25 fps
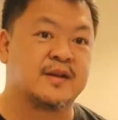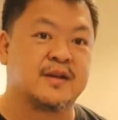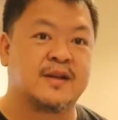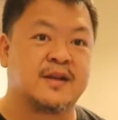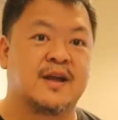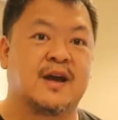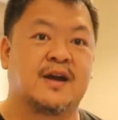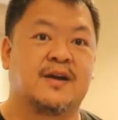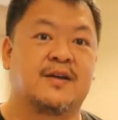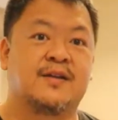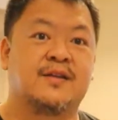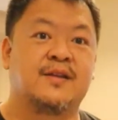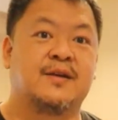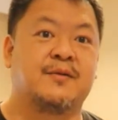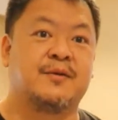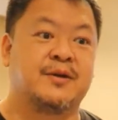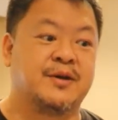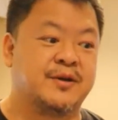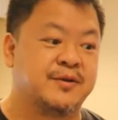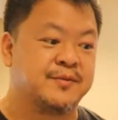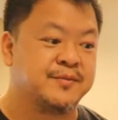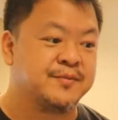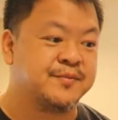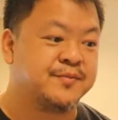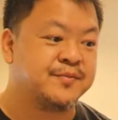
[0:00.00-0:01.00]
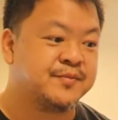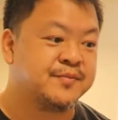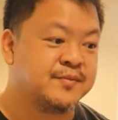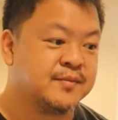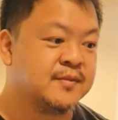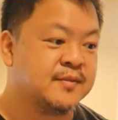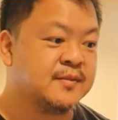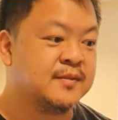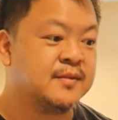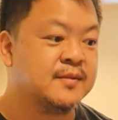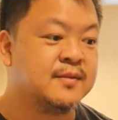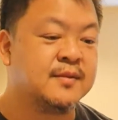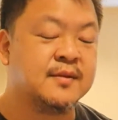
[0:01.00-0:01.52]
Yeah, there we go.
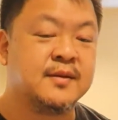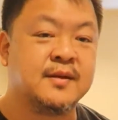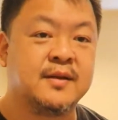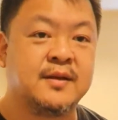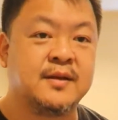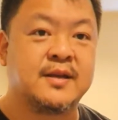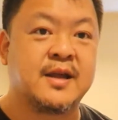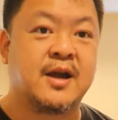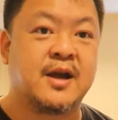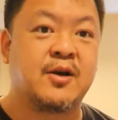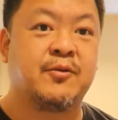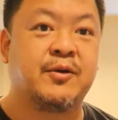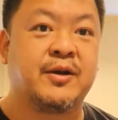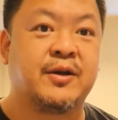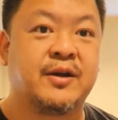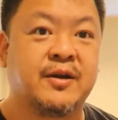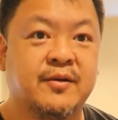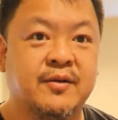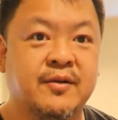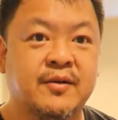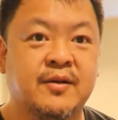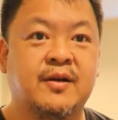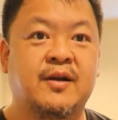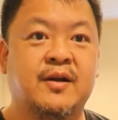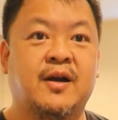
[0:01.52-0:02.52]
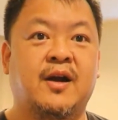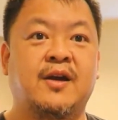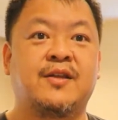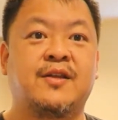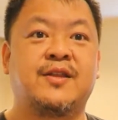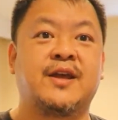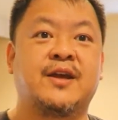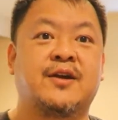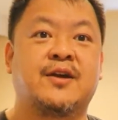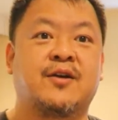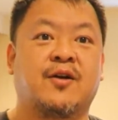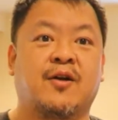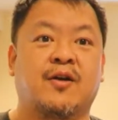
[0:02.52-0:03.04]
Now I
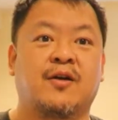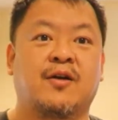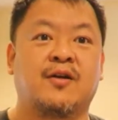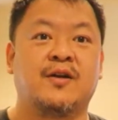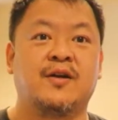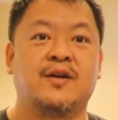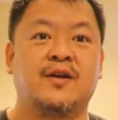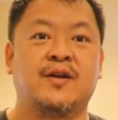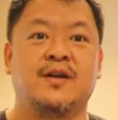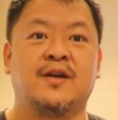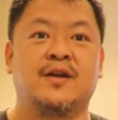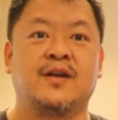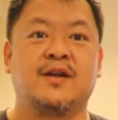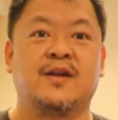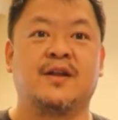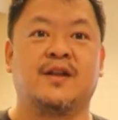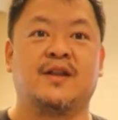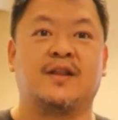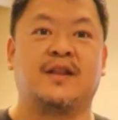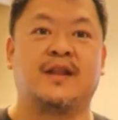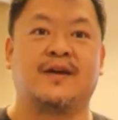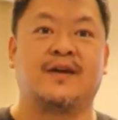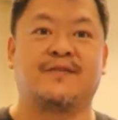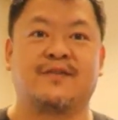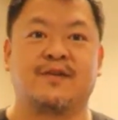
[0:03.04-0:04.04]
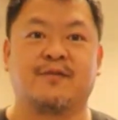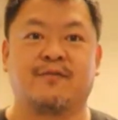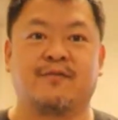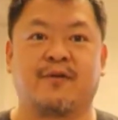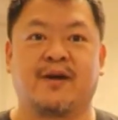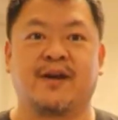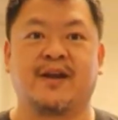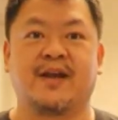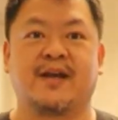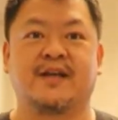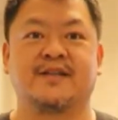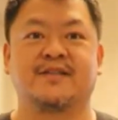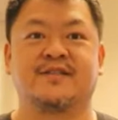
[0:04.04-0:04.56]
think our left and
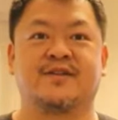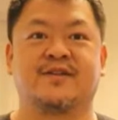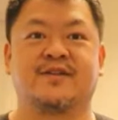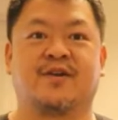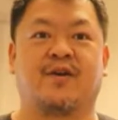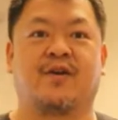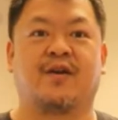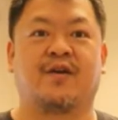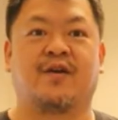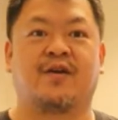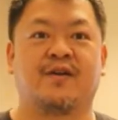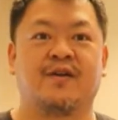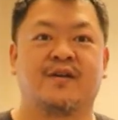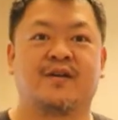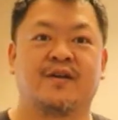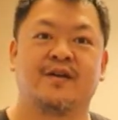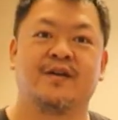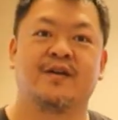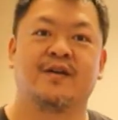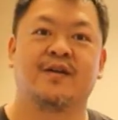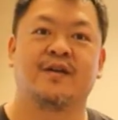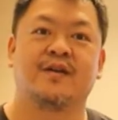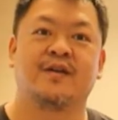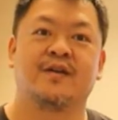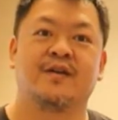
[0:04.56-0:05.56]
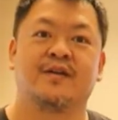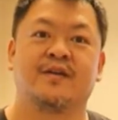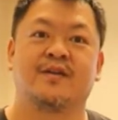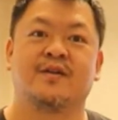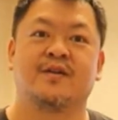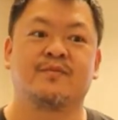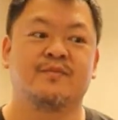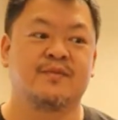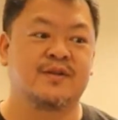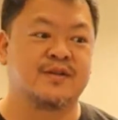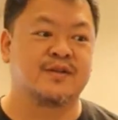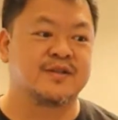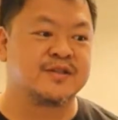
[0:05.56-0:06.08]
right hands are,
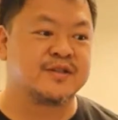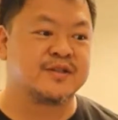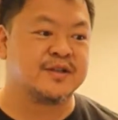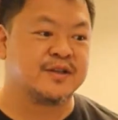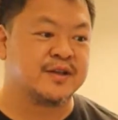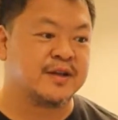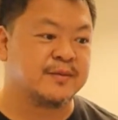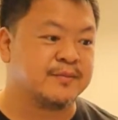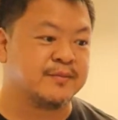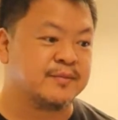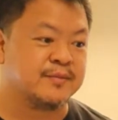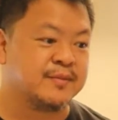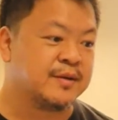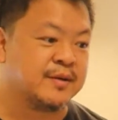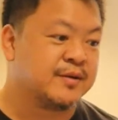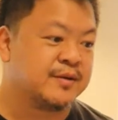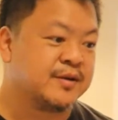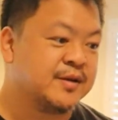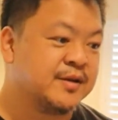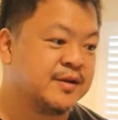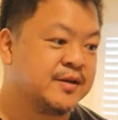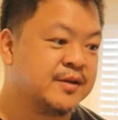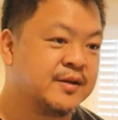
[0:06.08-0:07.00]
nope, they're still in mirrored.